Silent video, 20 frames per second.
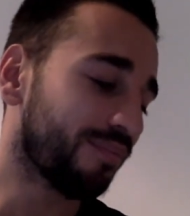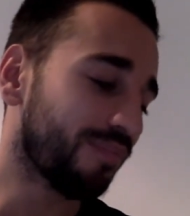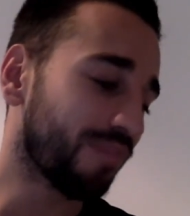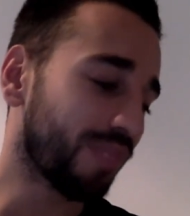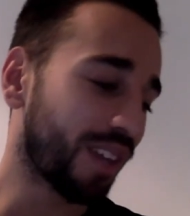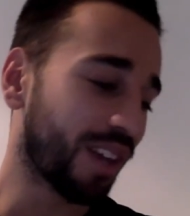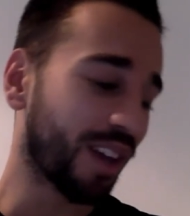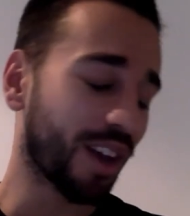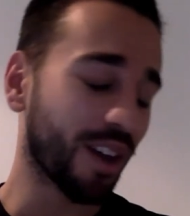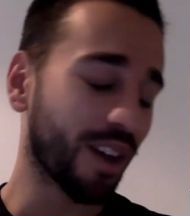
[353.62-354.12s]

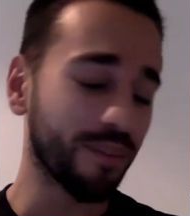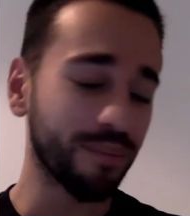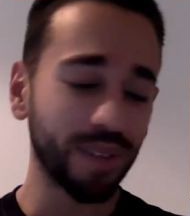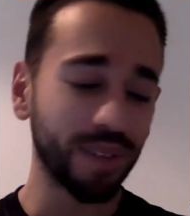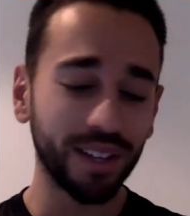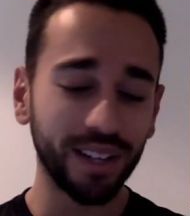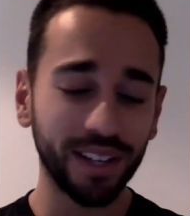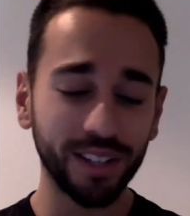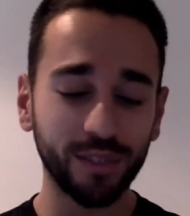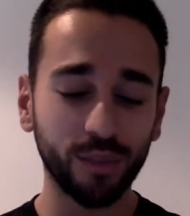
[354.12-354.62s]

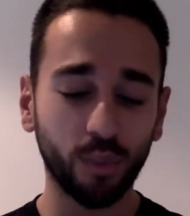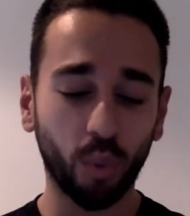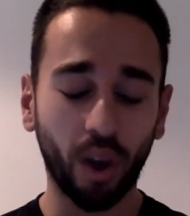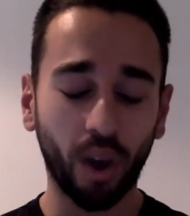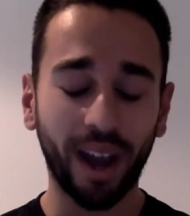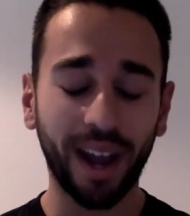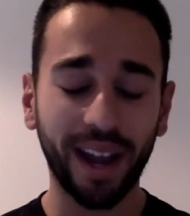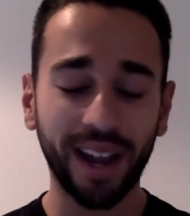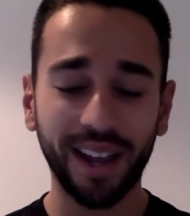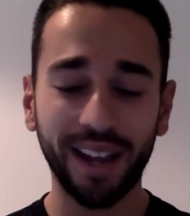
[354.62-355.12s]
It's
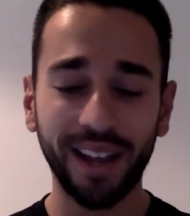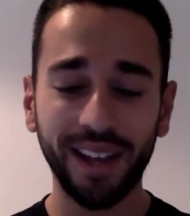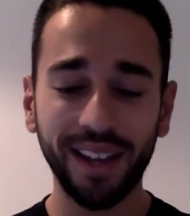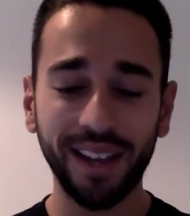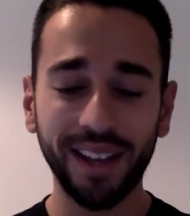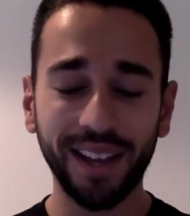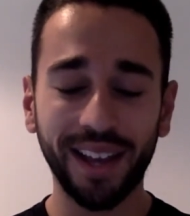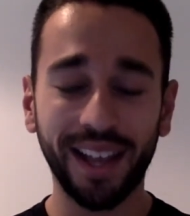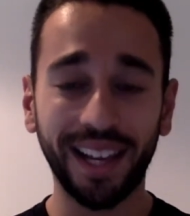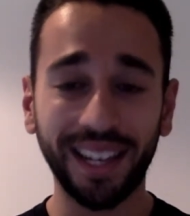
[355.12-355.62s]
why
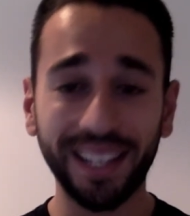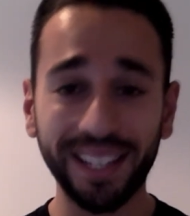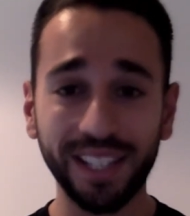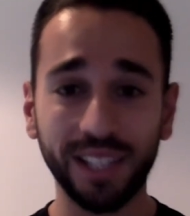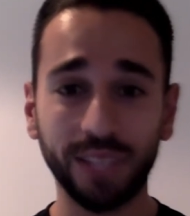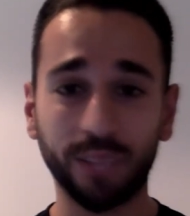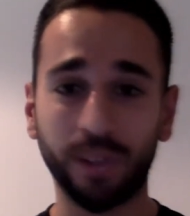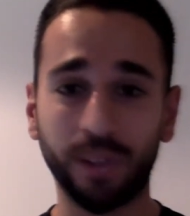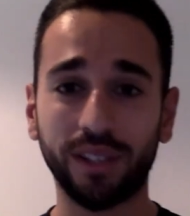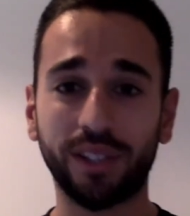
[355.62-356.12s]
elite
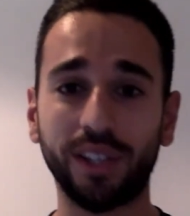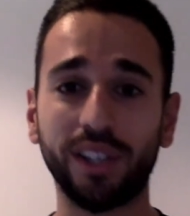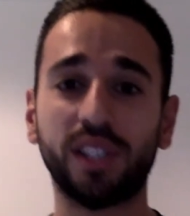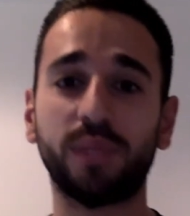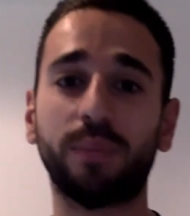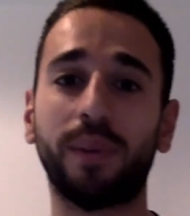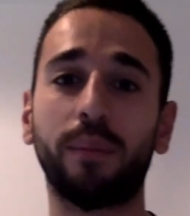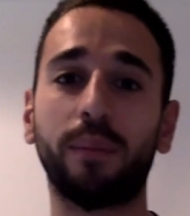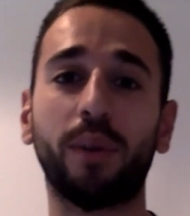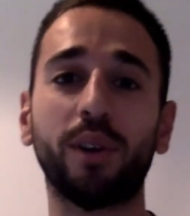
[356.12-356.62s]
sprinters
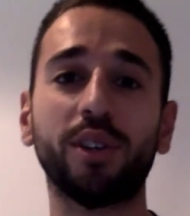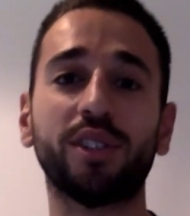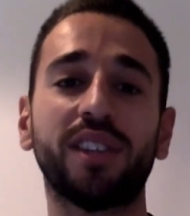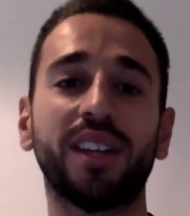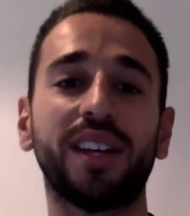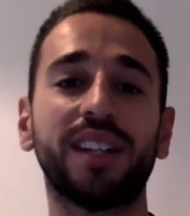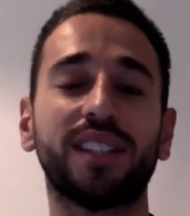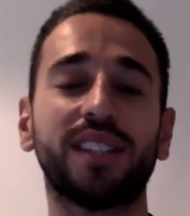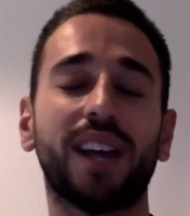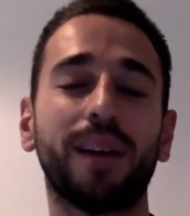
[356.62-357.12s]
spend most of
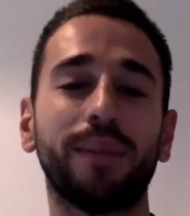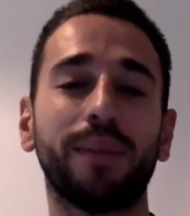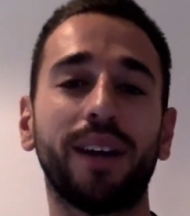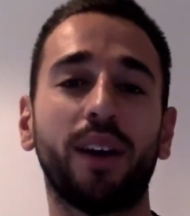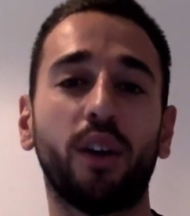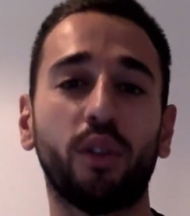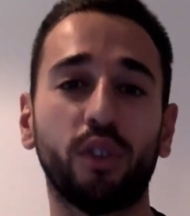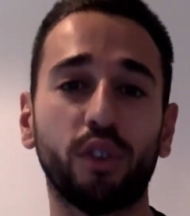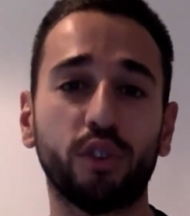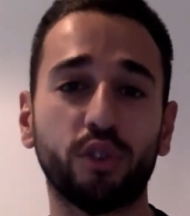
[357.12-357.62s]
their time
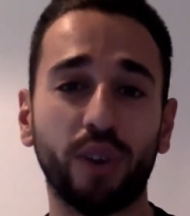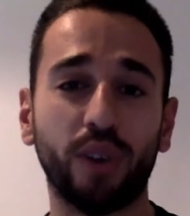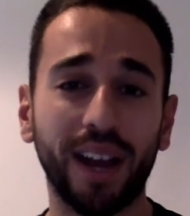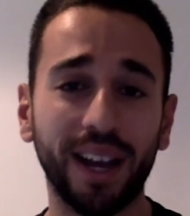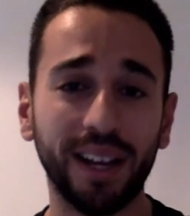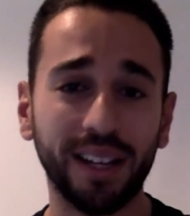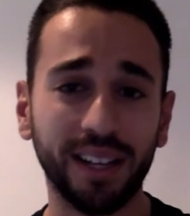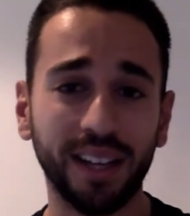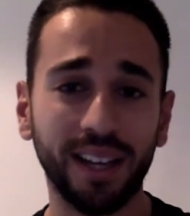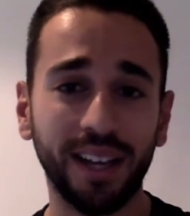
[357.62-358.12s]
on the
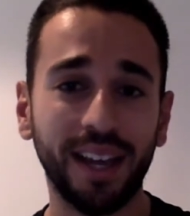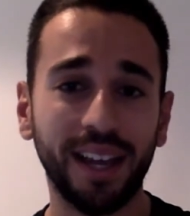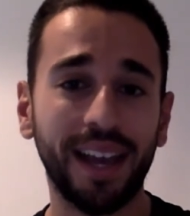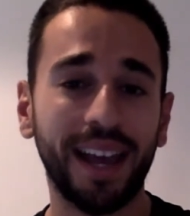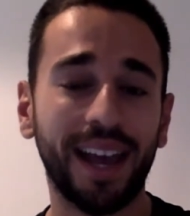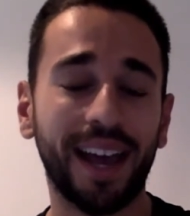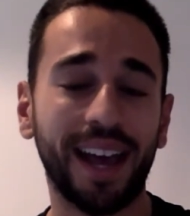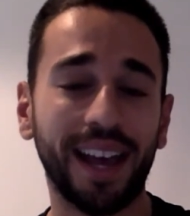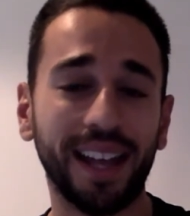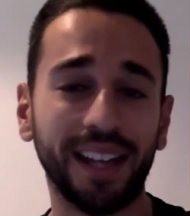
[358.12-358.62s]
track
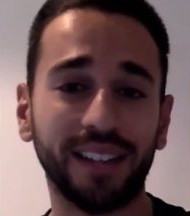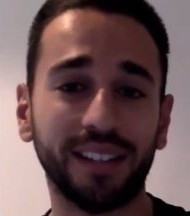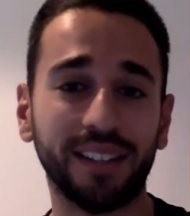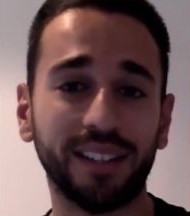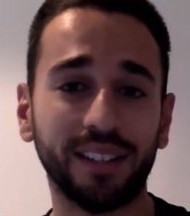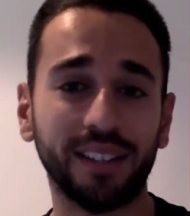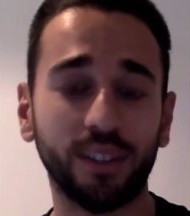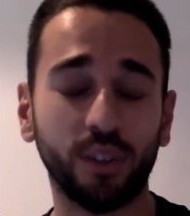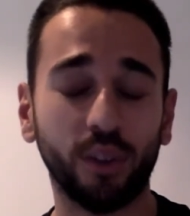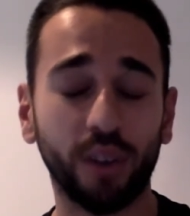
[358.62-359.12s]
and
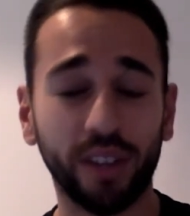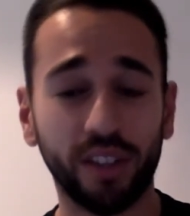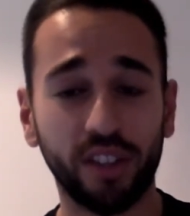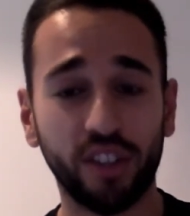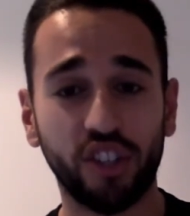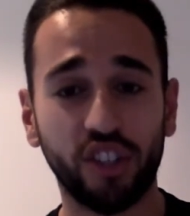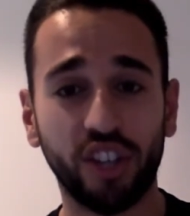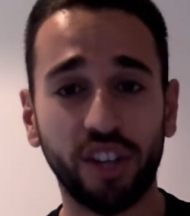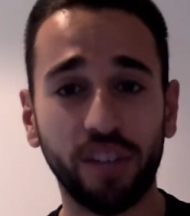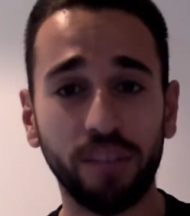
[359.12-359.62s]
not in the
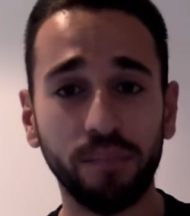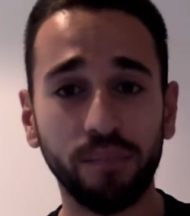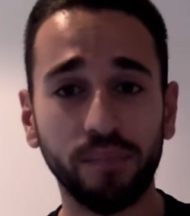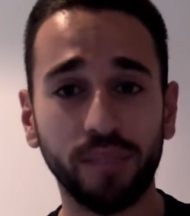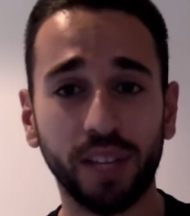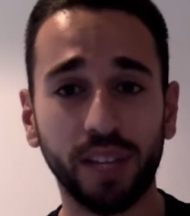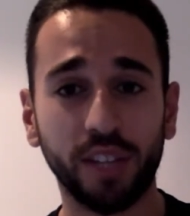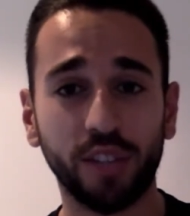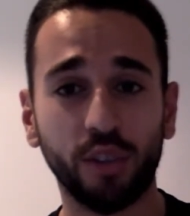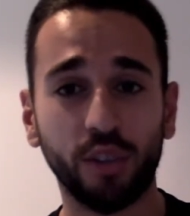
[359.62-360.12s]
gym.
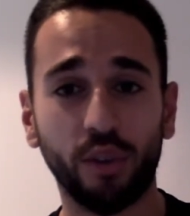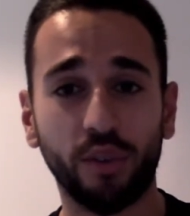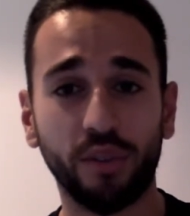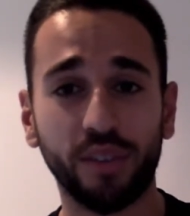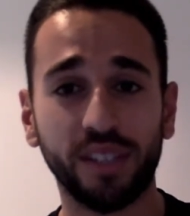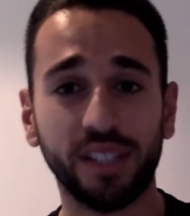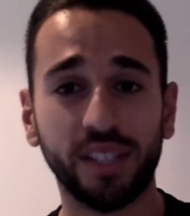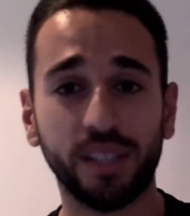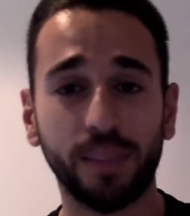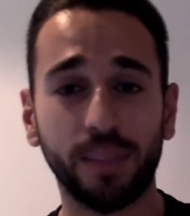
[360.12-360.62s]
They do
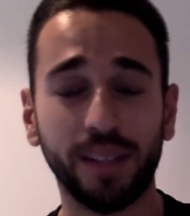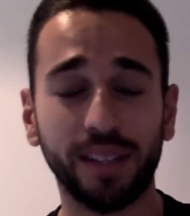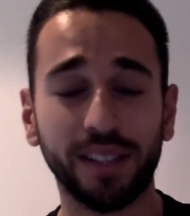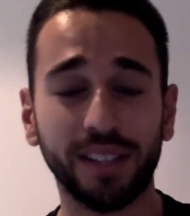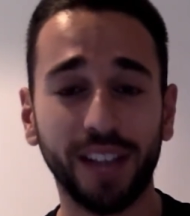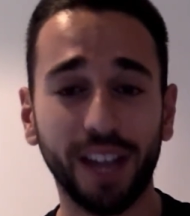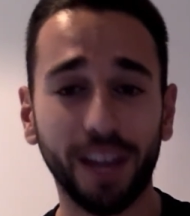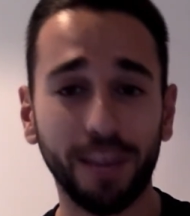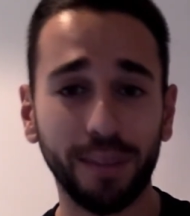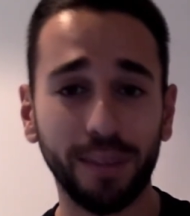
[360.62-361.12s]
obviously spend
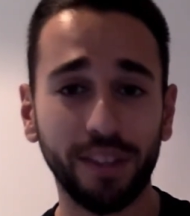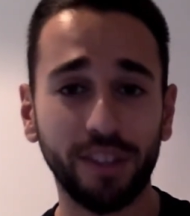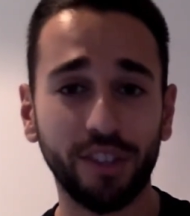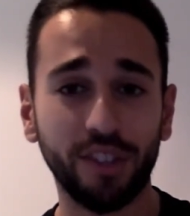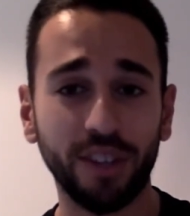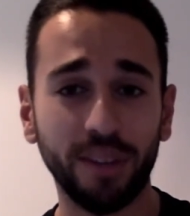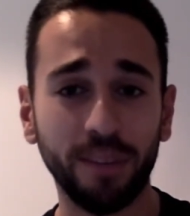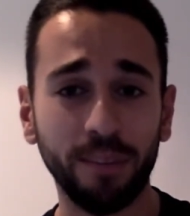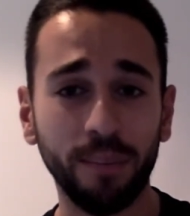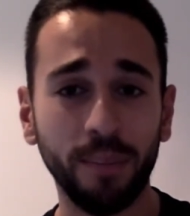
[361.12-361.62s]
time in the
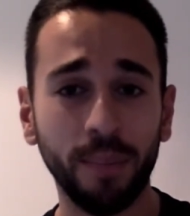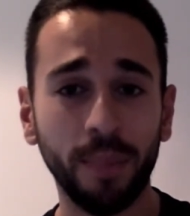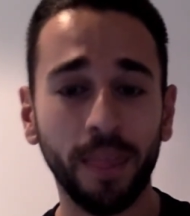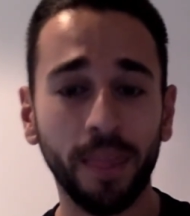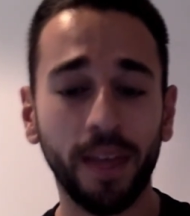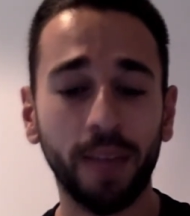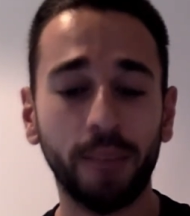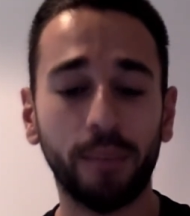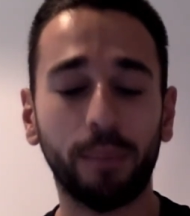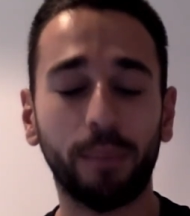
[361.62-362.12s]
gym,
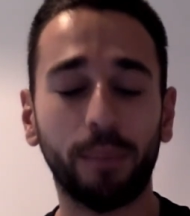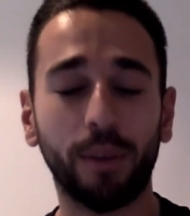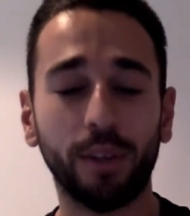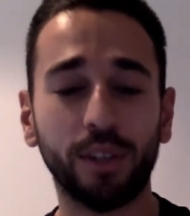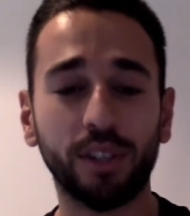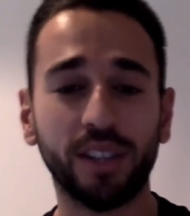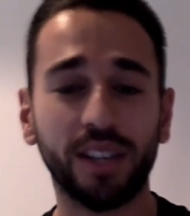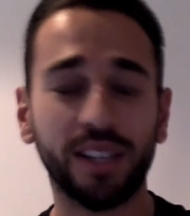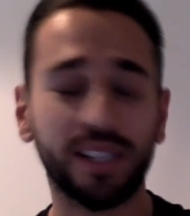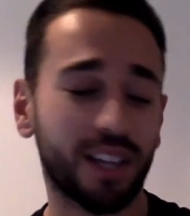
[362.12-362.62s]
but most
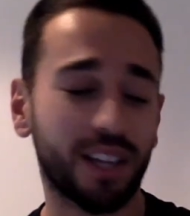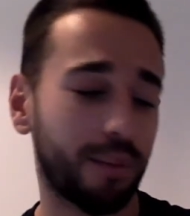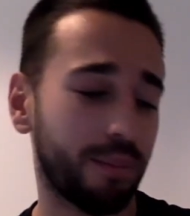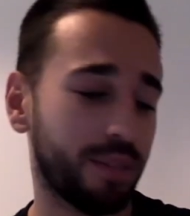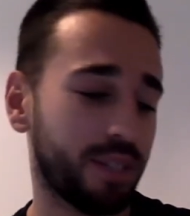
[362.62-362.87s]
of their time is